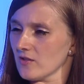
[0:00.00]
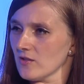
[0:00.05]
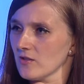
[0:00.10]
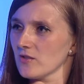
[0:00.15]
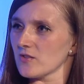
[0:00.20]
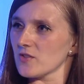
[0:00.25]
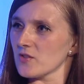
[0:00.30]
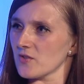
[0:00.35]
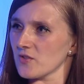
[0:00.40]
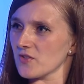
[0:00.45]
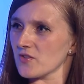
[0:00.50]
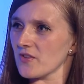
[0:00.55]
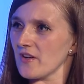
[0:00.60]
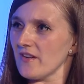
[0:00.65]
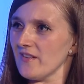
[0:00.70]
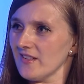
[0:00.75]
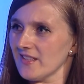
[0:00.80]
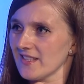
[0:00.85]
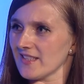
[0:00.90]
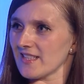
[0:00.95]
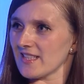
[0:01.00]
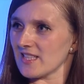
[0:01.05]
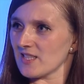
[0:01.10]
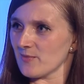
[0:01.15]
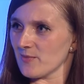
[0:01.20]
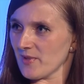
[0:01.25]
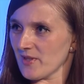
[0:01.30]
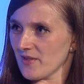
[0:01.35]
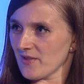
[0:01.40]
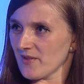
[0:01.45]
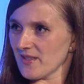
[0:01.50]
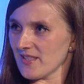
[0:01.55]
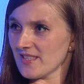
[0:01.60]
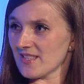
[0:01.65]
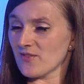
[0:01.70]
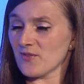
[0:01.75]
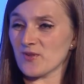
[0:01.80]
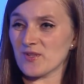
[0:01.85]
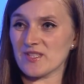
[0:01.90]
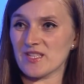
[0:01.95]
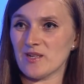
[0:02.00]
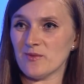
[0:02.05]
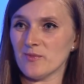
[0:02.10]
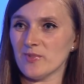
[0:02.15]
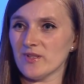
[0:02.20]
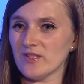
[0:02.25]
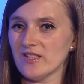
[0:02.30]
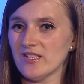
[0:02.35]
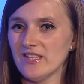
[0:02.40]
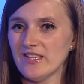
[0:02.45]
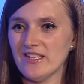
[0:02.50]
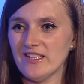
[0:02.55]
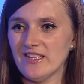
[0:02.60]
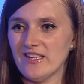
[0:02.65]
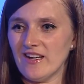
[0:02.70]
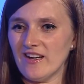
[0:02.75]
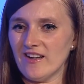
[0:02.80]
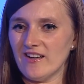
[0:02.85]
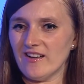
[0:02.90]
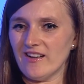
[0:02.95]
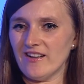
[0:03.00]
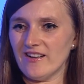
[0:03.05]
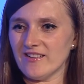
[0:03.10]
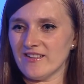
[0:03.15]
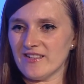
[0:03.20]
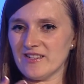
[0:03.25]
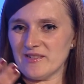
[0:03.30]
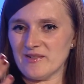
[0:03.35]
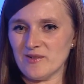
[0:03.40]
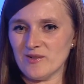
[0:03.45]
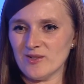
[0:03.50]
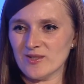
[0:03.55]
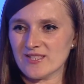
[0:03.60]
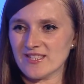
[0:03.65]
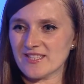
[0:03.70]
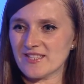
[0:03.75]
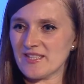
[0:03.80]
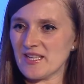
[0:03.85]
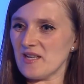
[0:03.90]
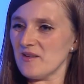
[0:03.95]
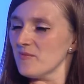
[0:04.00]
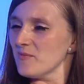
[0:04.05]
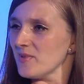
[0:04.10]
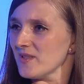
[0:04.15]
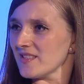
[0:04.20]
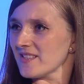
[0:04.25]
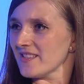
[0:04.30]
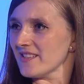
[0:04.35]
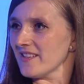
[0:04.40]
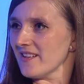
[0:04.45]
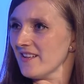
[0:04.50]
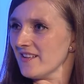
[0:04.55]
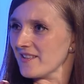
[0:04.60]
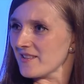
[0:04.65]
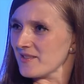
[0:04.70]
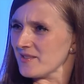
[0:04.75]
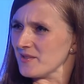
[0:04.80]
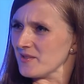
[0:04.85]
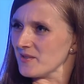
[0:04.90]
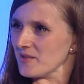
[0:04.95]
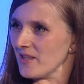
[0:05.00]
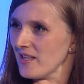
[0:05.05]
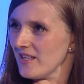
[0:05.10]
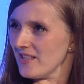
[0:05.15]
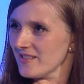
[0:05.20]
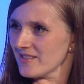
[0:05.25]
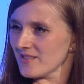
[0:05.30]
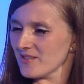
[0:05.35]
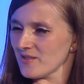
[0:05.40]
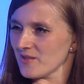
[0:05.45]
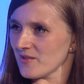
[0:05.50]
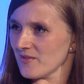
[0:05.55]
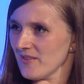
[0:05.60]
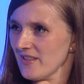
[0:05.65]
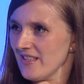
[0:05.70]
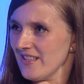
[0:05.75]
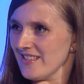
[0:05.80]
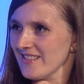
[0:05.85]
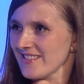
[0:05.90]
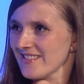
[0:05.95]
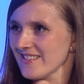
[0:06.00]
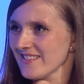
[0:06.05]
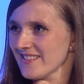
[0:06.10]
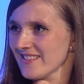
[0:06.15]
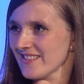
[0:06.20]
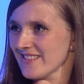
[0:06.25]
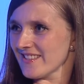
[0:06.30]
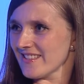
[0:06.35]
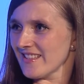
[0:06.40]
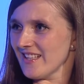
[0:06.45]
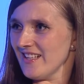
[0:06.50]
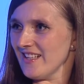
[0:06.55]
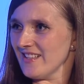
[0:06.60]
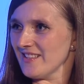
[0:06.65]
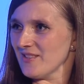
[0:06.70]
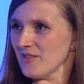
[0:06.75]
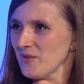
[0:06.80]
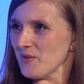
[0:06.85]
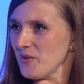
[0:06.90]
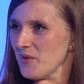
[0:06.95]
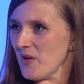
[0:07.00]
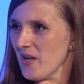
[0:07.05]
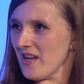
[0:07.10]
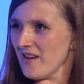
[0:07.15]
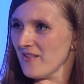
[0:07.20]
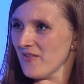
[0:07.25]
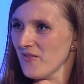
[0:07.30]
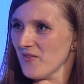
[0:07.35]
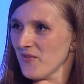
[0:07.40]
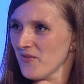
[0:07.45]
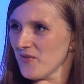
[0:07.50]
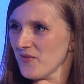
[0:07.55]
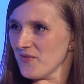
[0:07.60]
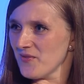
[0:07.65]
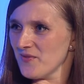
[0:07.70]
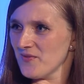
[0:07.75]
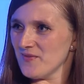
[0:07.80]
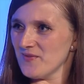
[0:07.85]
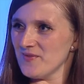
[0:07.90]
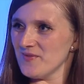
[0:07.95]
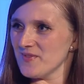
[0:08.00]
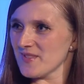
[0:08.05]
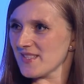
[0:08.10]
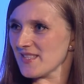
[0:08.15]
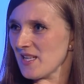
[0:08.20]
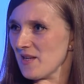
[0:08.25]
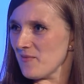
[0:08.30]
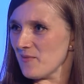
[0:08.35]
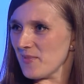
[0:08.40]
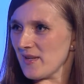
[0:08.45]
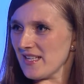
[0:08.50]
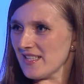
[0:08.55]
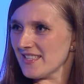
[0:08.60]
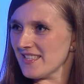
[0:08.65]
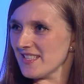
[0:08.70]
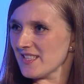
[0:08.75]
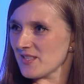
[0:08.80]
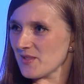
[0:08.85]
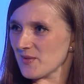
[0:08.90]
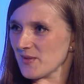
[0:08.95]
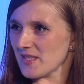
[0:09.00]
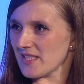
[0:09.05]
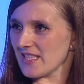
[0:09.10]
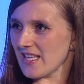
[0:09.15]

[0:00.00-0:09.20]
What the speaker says: all those traveling experience. For example, all the temples and Angkor Wat, and I know you have some paintings with